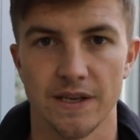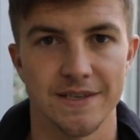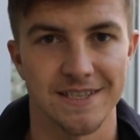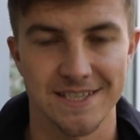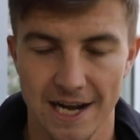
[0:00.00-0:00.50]
And
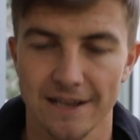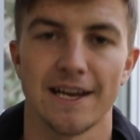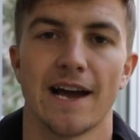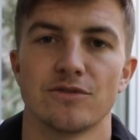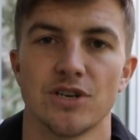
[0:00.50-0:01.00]
that's
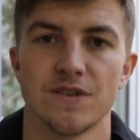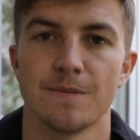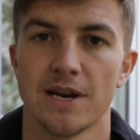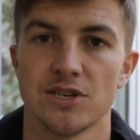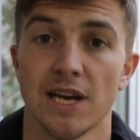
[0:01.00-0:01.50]
exactly how
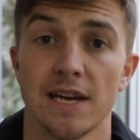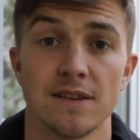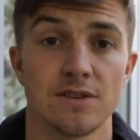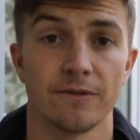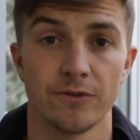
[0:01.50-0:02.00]
Chelsea managed to get in
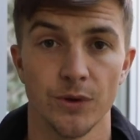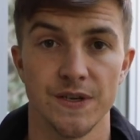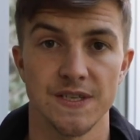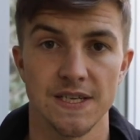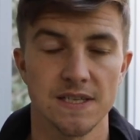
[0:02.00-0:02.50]
the top four
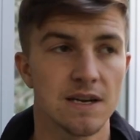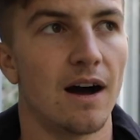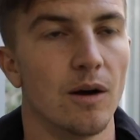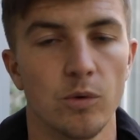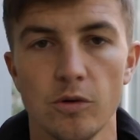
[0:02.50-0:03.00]
this season.
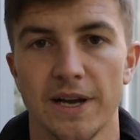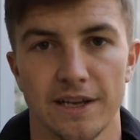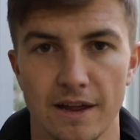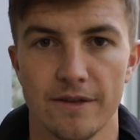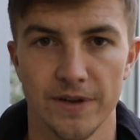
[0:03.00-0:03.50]
I will
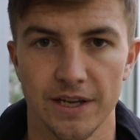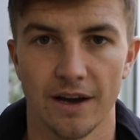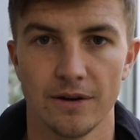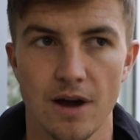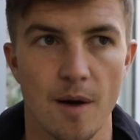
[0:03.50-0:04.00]
make another
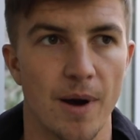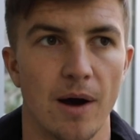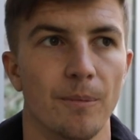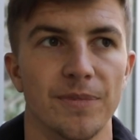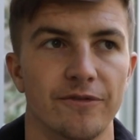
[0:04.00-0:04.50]
video
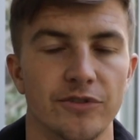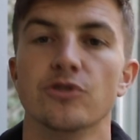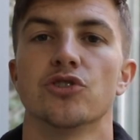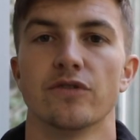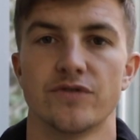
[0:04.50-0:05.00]
about the
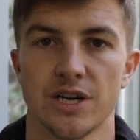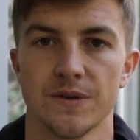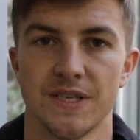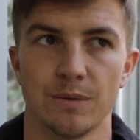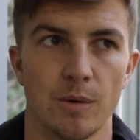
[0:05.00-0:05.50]
future of
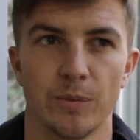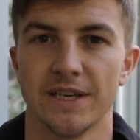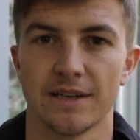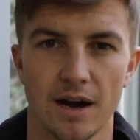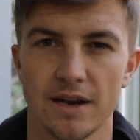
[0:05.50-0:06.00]
Chelsea when
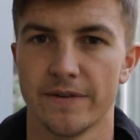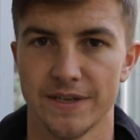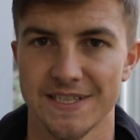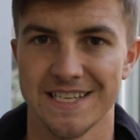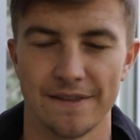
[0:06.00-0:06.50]
we kind of
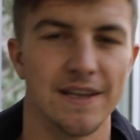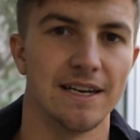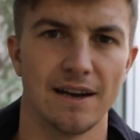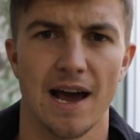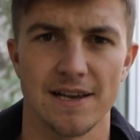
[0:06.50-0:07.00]
understand the
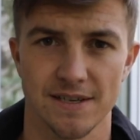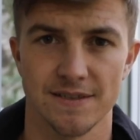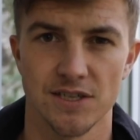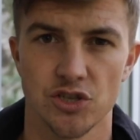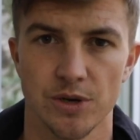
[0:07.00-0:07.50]
Eden
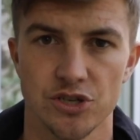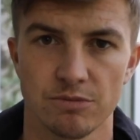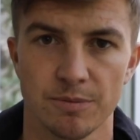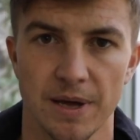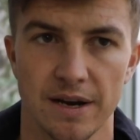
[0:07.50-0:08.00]
Hazard situation
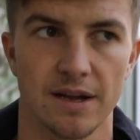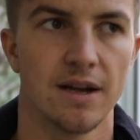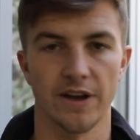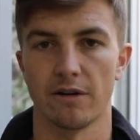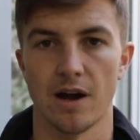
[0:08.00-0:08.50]
a bit better,
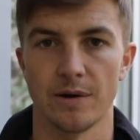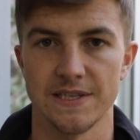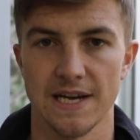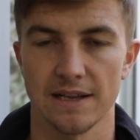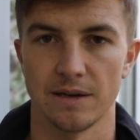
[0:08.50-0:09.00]
figure out
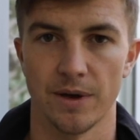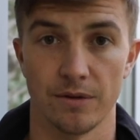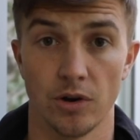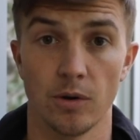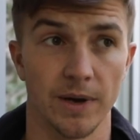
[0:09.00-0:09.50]
exactly
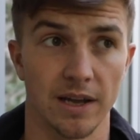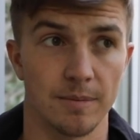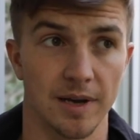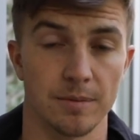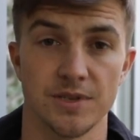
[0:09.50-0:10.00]
whether or not we're going to
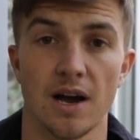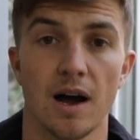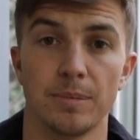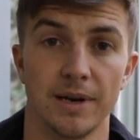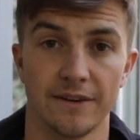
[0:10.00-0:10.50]
be able to
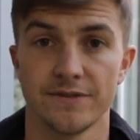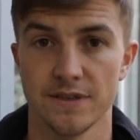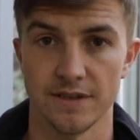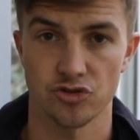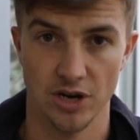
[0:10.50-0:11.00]

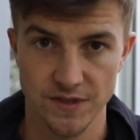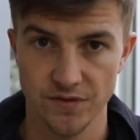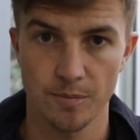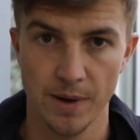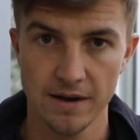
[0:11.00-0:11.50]
uplift the
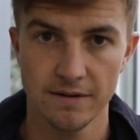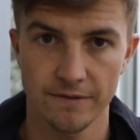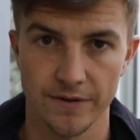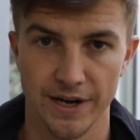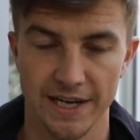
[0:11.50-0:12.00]
transfer ban
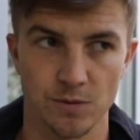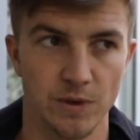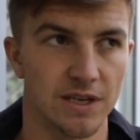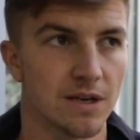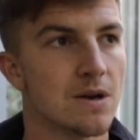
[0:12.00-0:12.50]
for the next
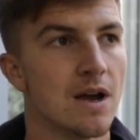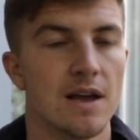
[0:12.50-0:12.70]
window.